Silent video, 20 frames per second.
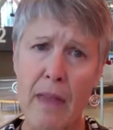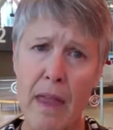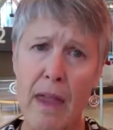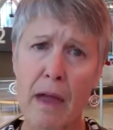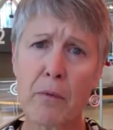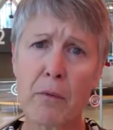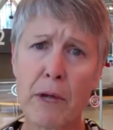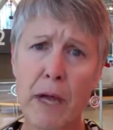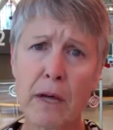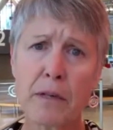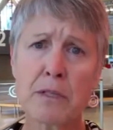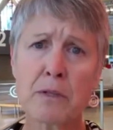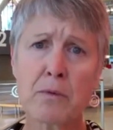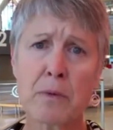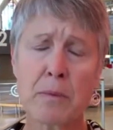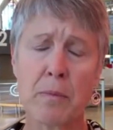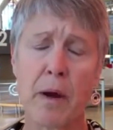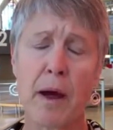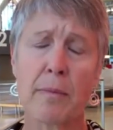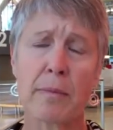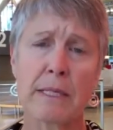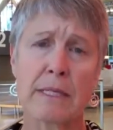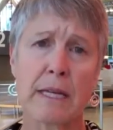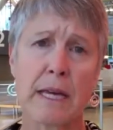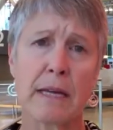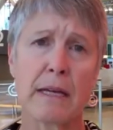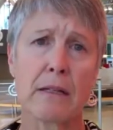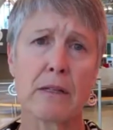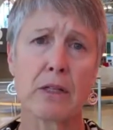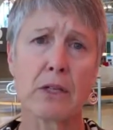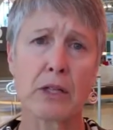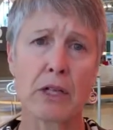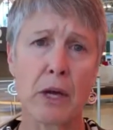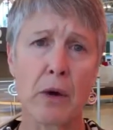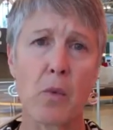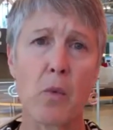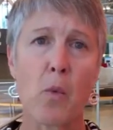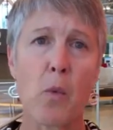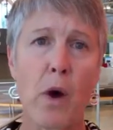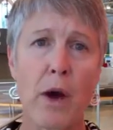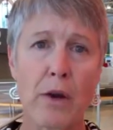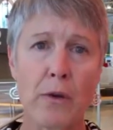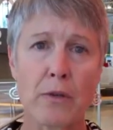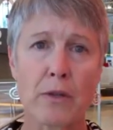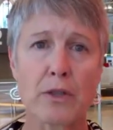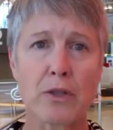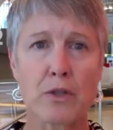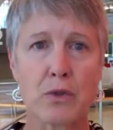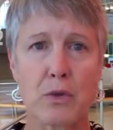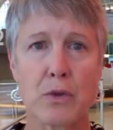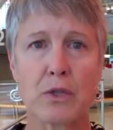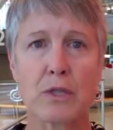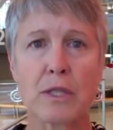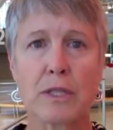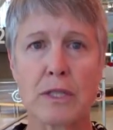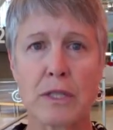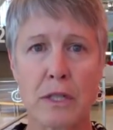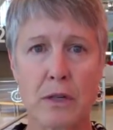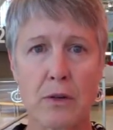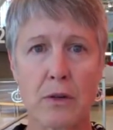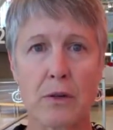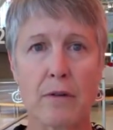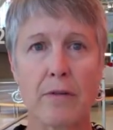And we also would probably take a look at what are the sources that are